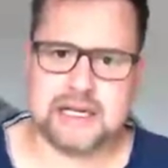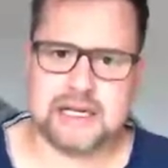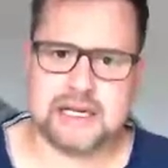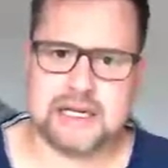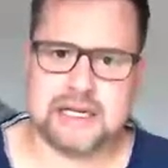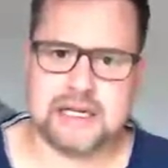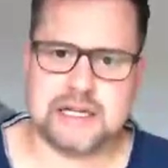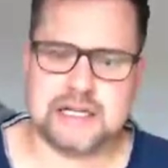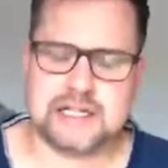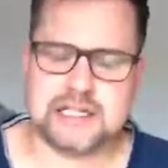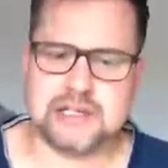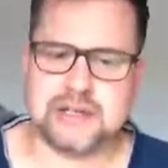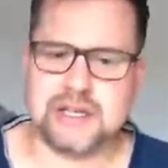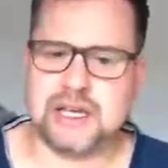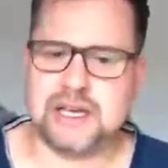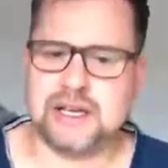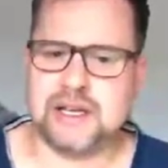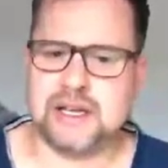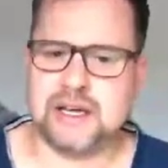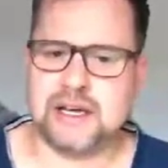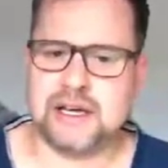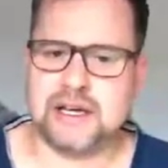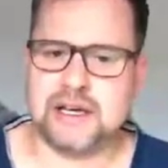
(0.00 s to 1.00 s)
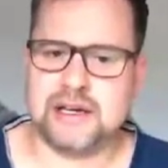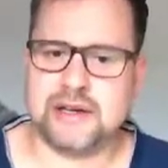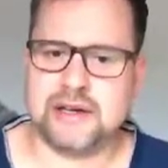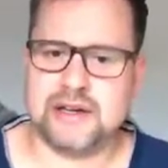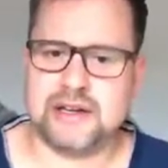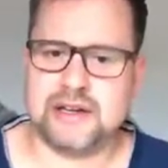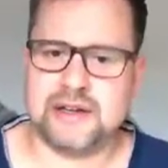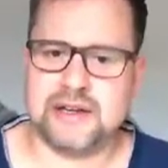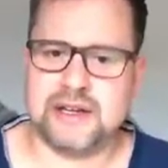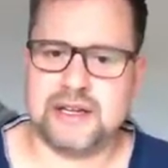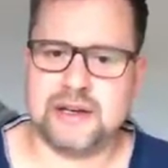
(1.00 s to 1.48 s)
So then,
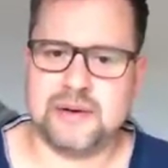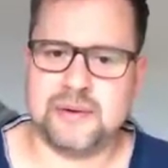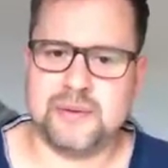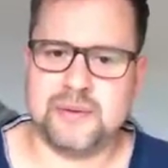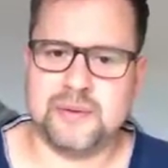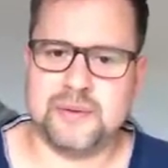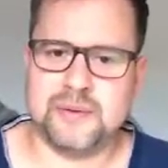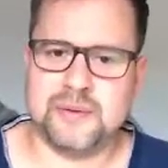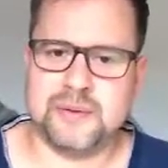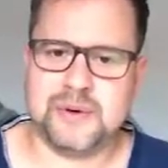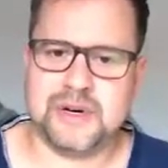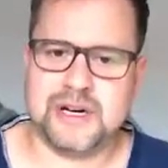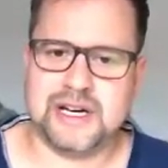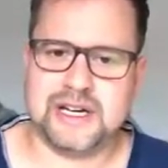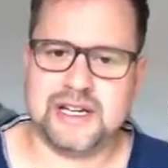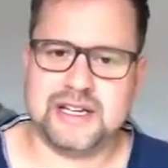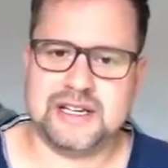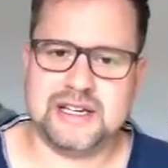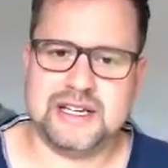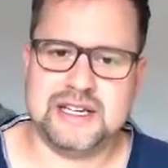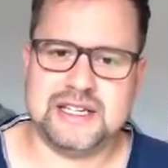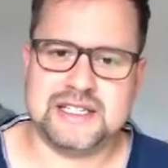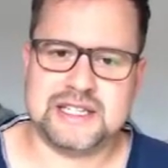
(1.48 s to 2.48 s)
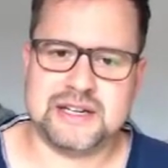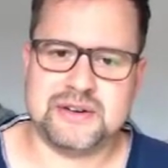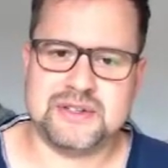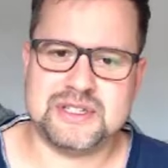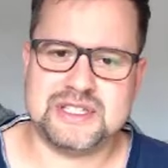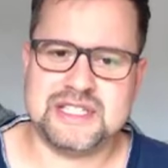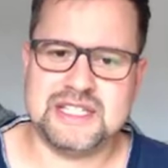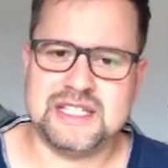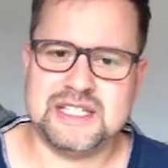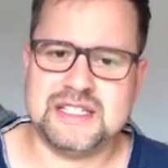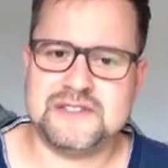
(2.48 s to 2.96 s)
here's how a
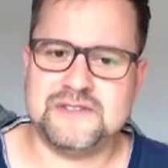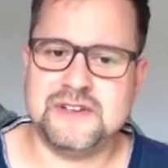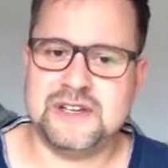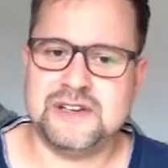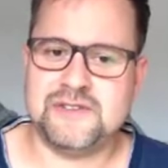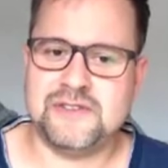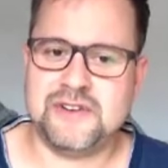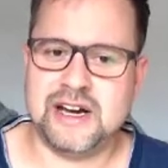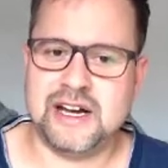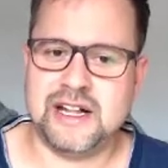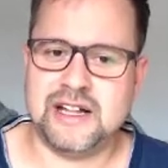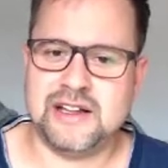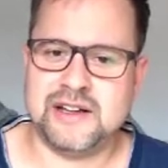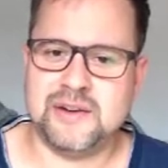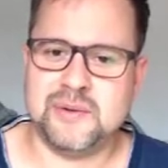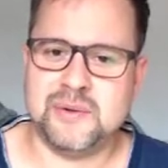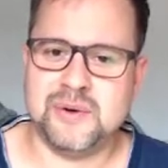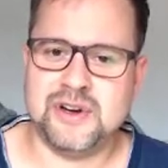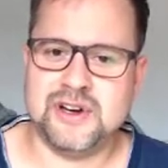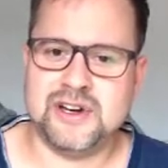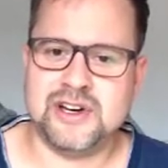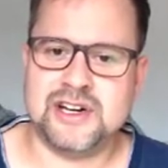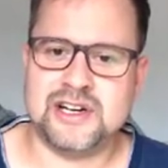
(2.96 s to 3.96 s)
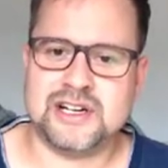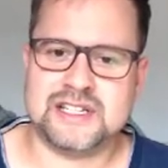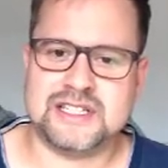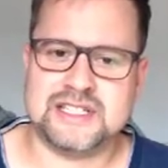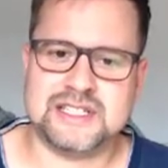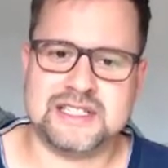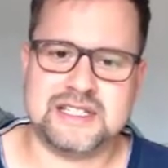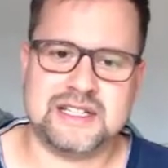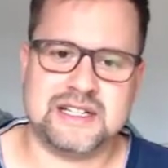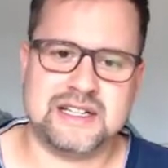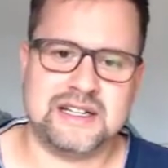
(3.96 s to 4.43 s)
CSV file works.